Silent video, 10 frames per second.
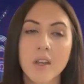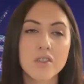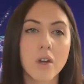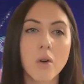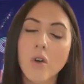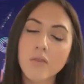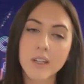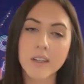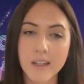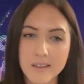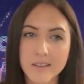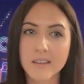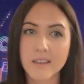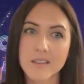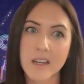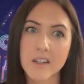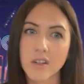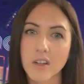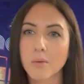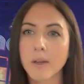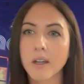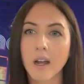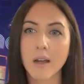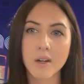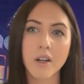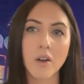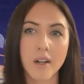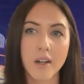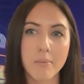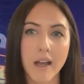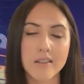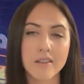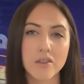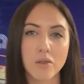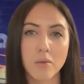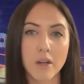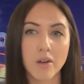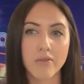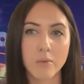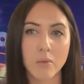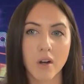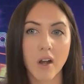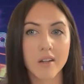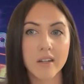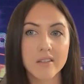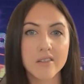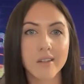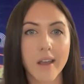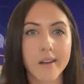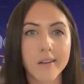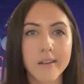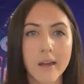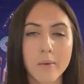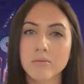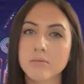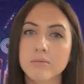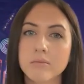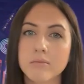So hopefully that set the stage a little bit. I'm going to go ahead and pass it to Amir for more context and a demo.